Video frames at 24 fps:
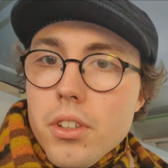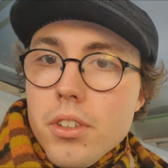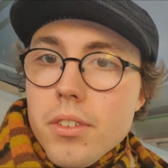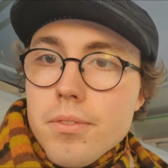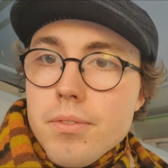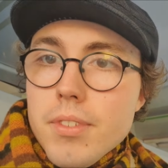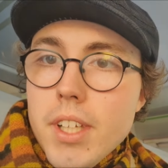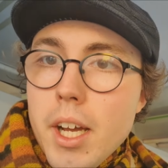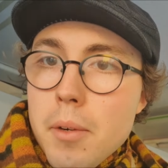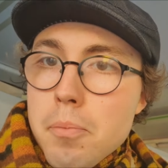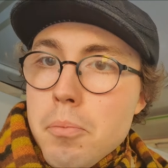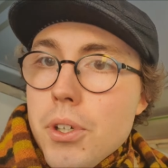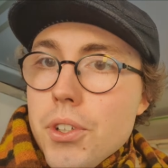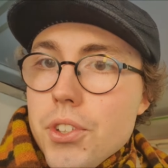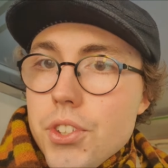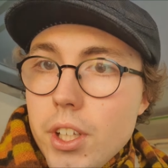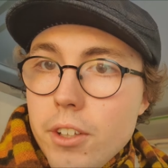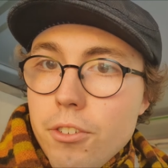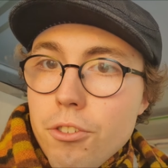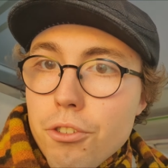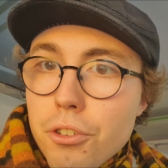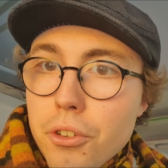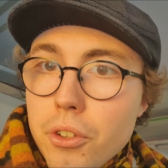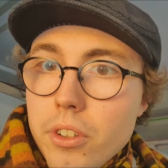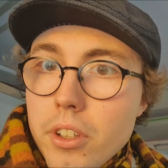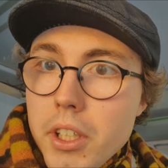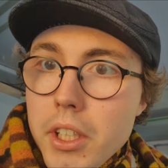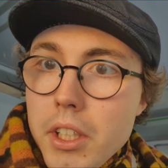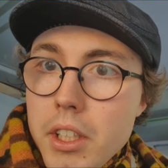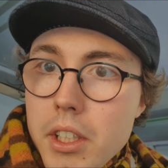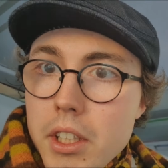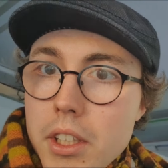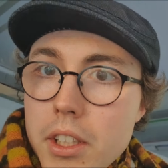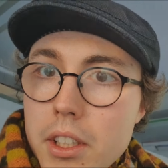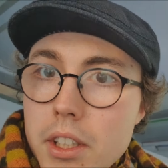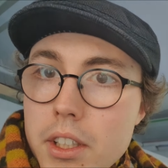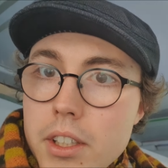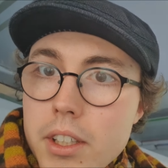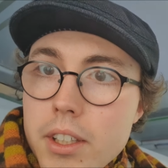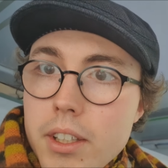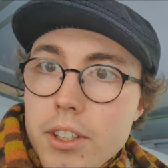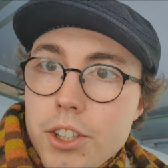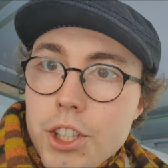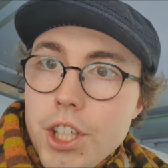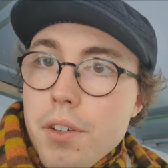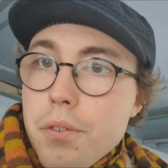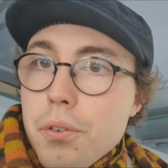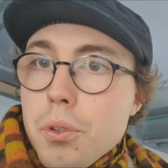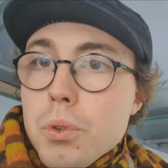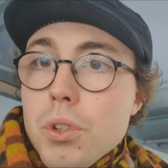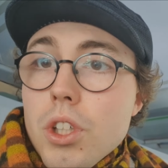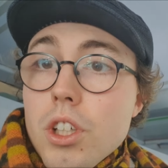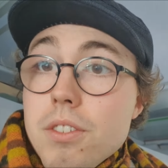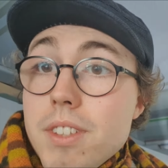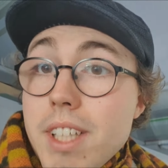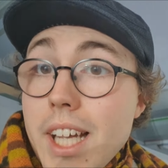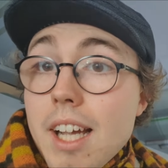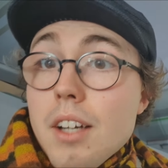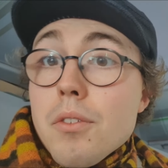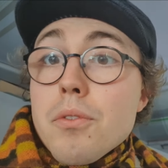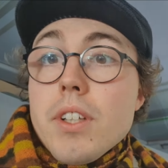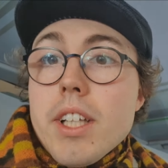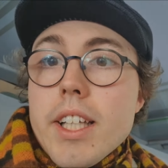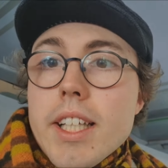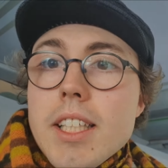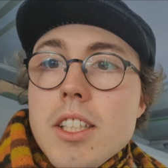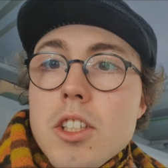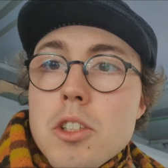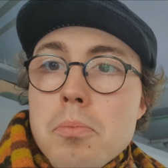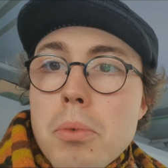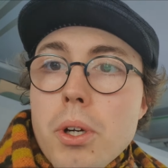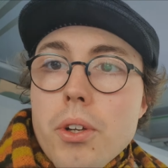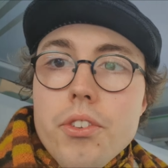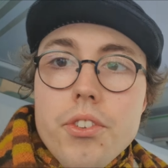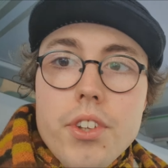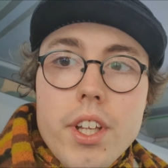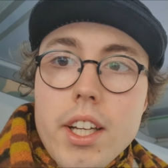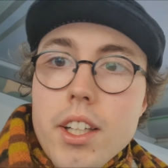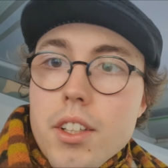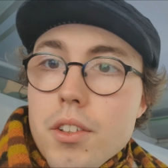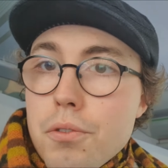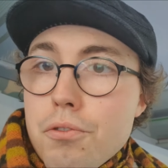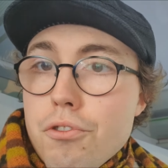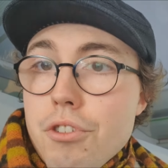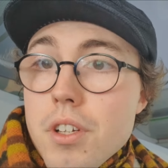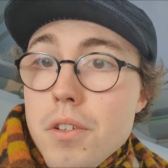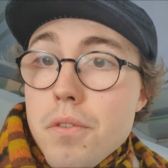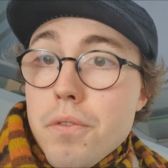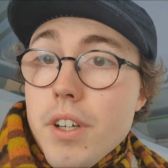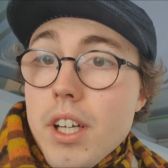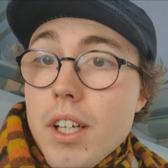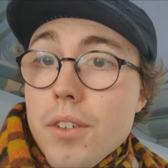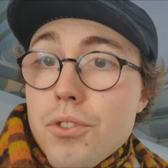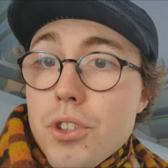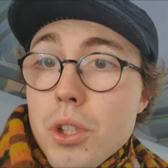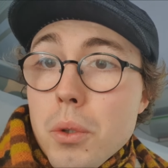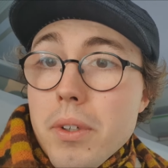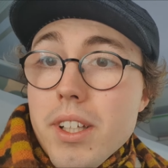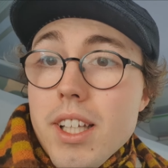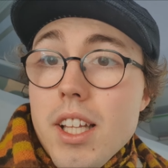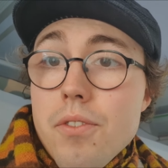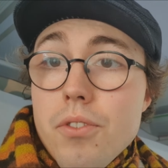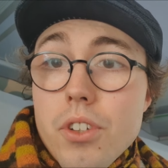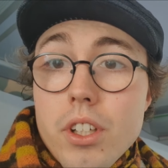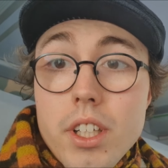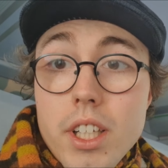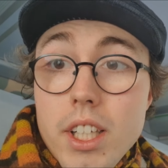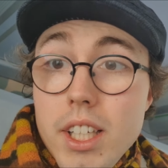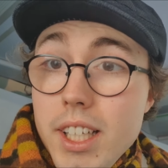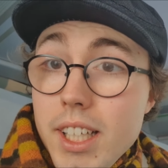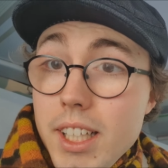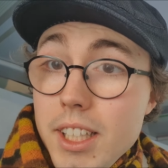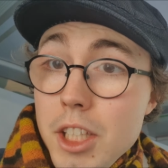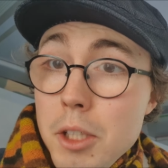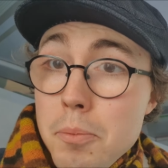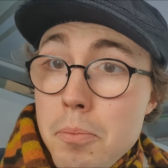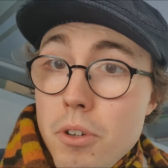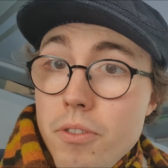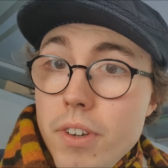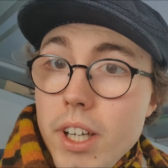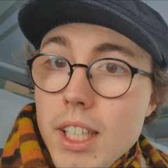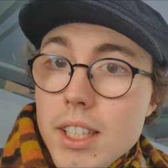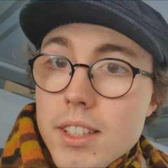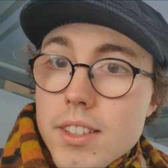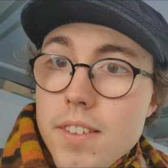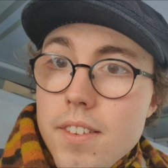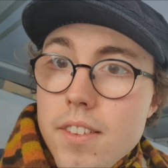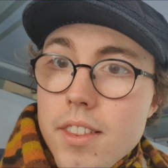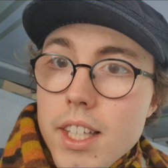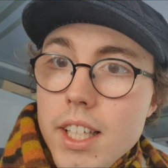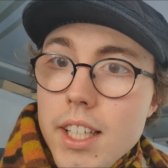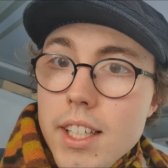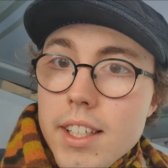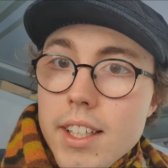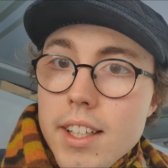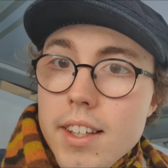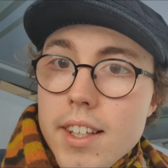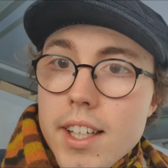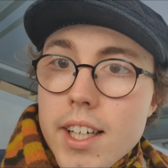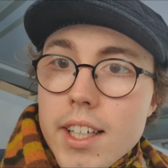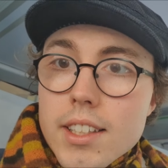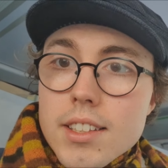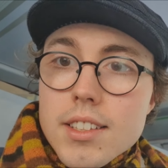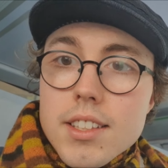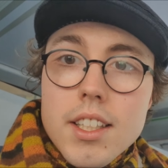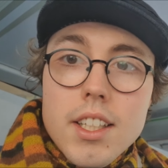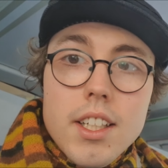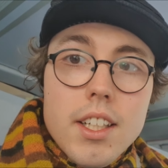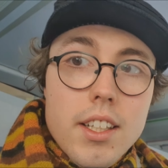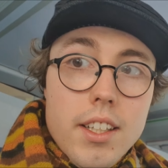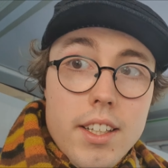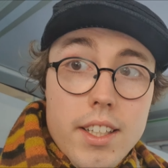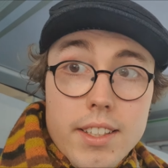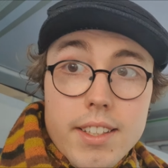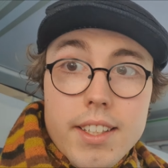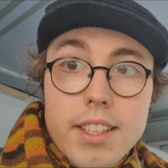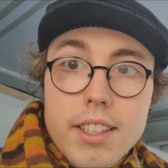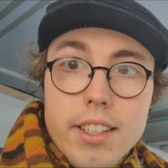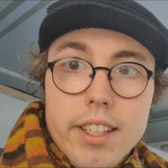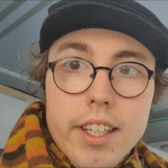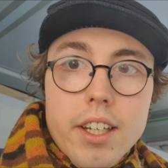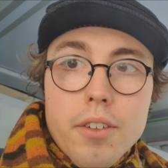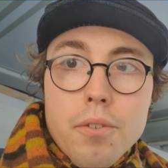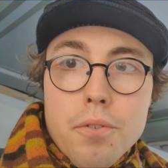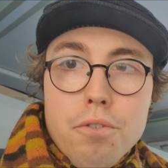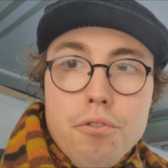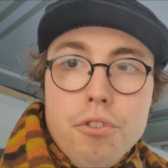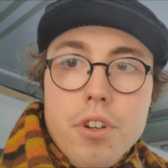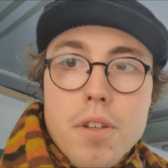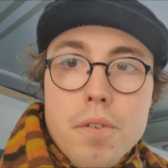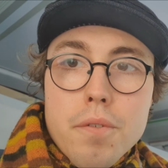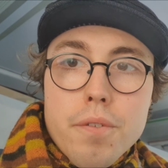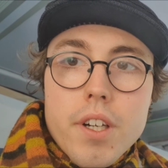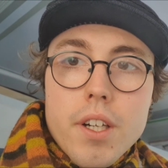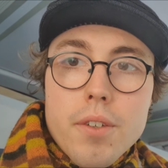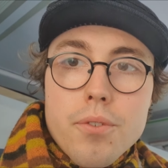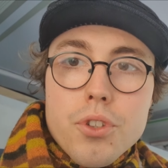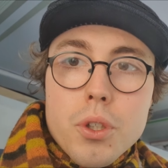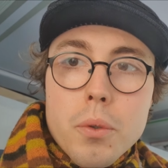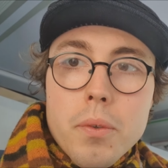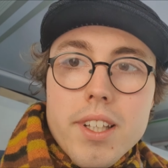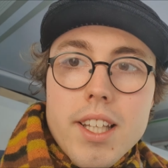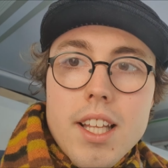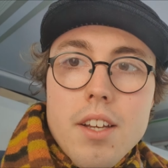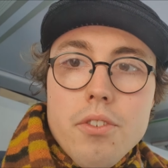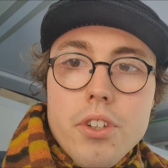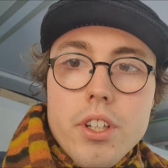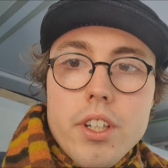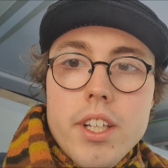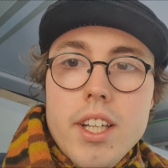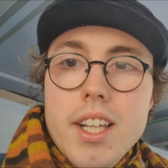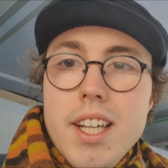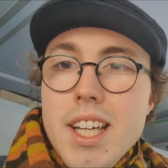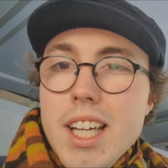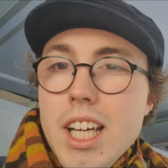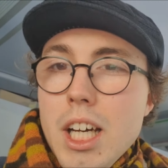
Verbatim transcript: but And More Central. Sheffield already have a Leeds bus, they had 35211, and you'd be right in thinking that they did have 35211.